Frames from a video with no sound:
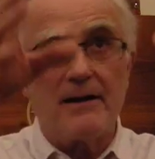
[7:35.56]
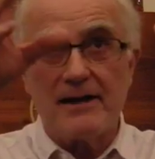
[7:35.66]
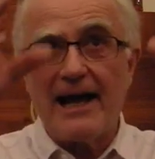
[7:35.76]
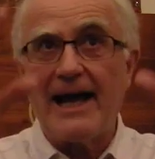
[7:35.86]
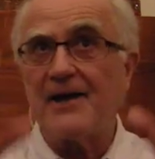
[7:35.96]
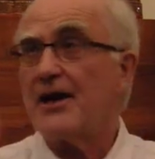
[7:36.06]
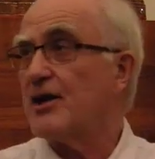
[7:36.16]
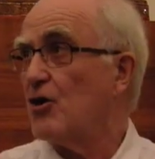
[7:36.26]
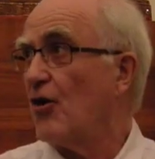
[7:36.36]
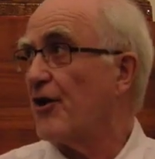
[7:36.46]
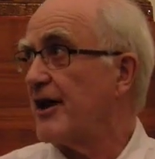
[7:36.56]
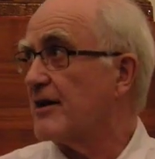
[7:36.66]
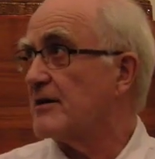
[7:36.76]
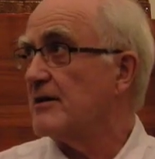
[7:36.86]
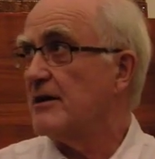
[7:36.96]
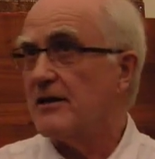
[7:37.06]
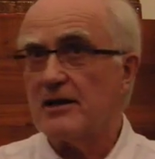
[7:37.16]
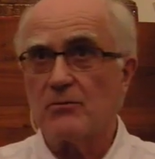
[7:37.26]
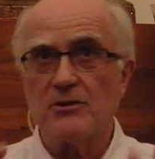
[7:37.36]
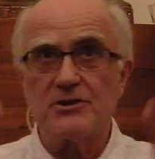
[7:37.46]
aniconic. In
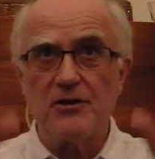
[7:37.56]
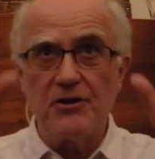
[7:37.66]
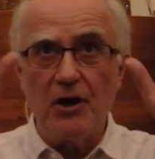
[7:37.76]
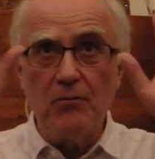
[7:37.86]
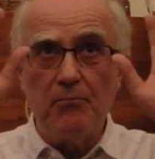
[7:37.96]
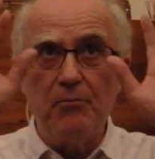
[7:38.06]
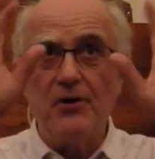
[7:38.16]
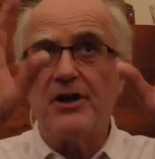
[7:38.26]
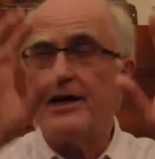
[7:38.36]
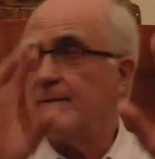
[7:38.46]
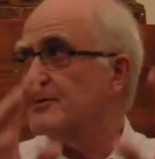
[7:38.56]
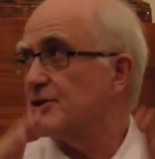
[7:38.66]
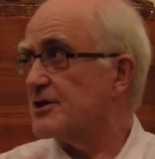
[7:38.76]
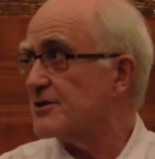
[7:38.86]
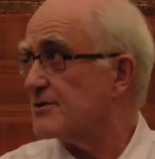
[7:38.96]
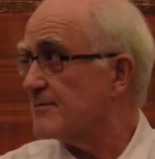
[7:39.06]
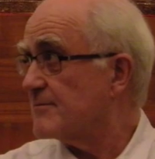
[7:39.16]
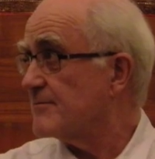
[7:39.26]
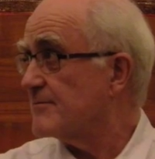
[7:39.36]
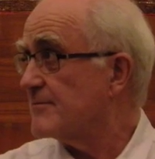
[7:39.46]
other words, there are no Buddha images.
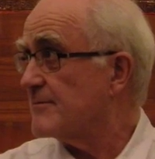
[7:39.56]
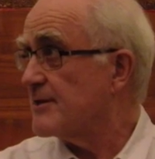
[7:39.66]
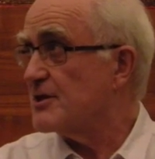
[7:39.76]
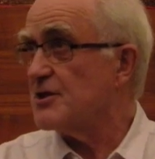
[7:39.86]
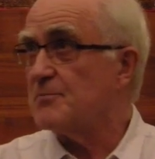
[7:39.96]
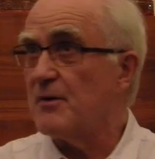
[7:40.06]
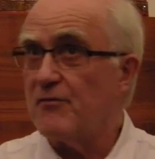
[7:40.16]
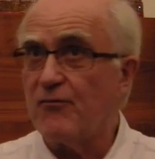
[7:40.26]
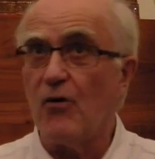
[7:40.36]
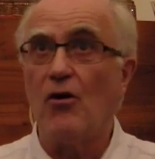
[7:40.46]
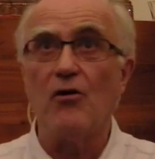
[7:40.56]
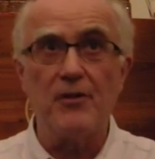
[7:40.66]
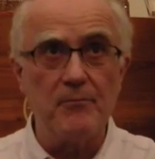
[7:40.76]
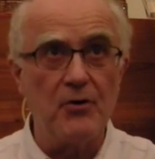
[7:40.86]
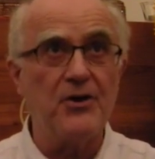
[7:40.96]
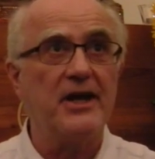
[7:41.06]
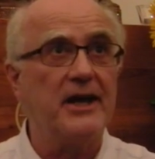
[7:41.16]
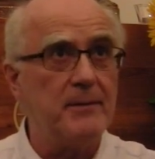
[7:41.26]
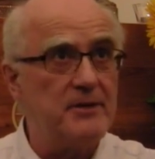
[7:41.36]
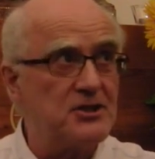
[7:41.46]
This is before the
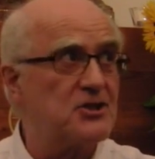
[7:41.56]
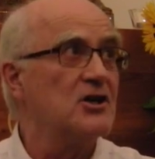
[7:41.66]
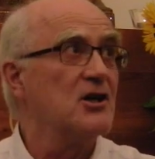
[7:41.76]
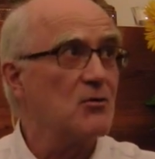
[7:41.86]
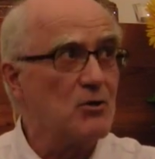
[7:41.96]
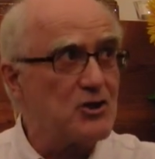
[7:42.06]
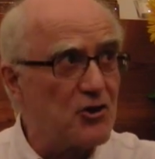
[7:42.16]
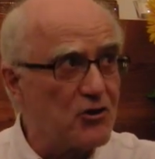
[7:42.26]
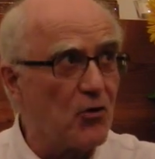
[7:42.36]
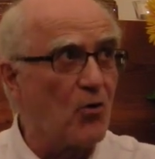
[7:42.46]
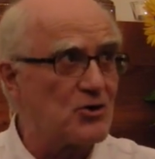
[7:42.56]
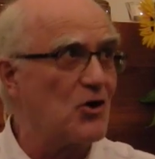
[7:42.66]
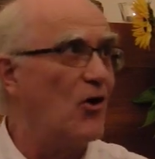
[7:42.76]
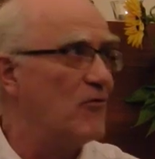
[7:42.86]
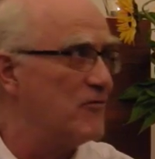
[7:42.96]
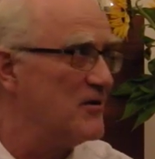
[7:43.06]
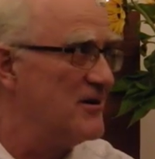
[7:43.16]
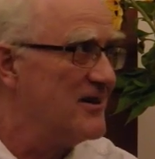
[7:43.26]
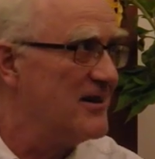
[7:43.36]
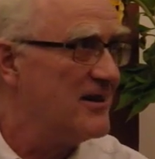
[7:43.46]
Buddha image was thought of.
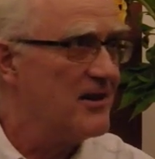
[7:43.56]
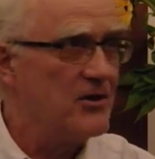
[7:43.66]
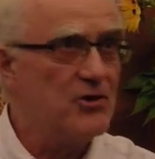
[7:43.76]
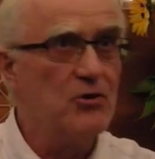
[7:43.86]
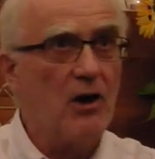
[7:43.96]
You